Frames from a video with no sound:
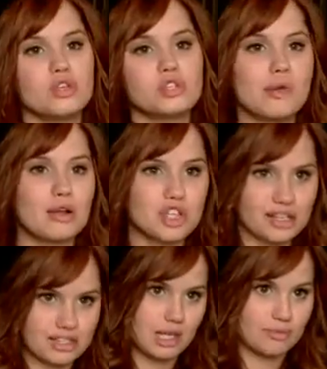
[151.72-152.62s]
the news about
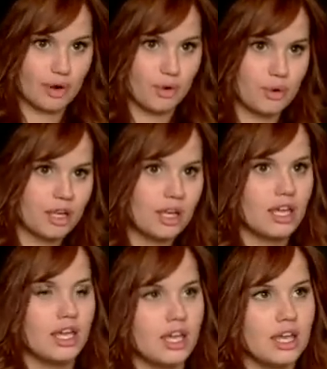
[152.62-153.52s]
Jessie broke,
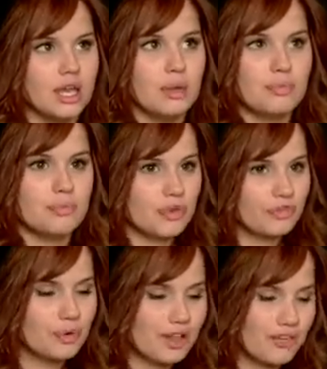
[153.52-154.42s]

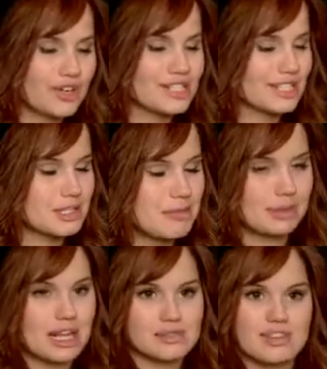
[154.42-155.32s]
one of the first things that
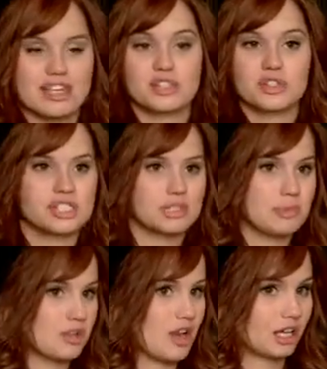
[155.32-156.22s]
people ask me is, so does this
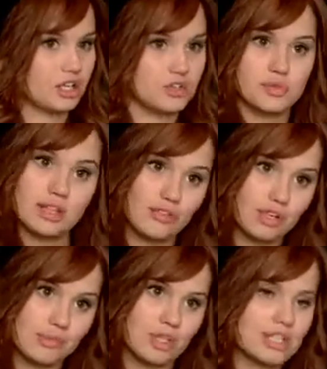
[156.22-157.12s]
mean you're not going to do Sweet Life
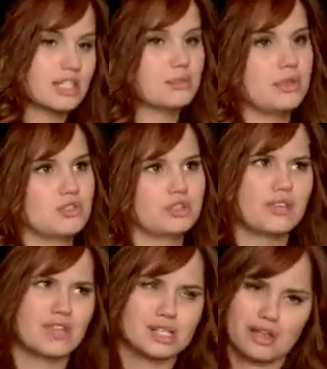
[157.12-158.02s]
anymore? Does this mean you're
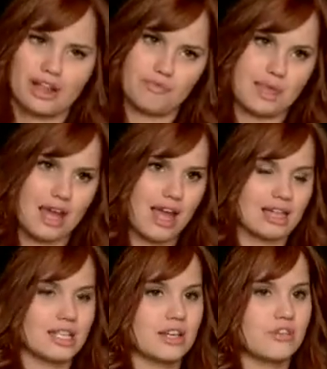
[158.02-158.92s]
leaving Sweet Life
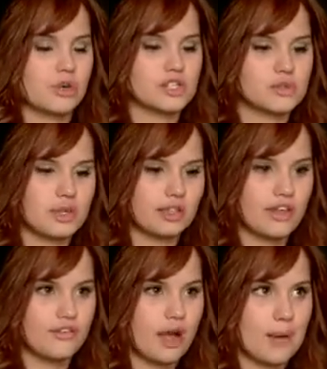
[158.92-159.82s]
behind? And of course, Sweet
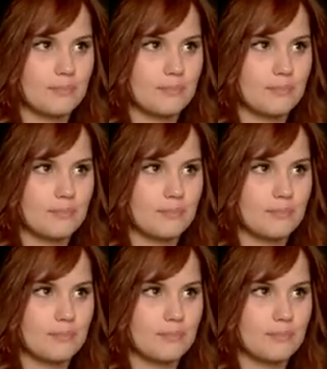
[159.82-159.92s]
Life,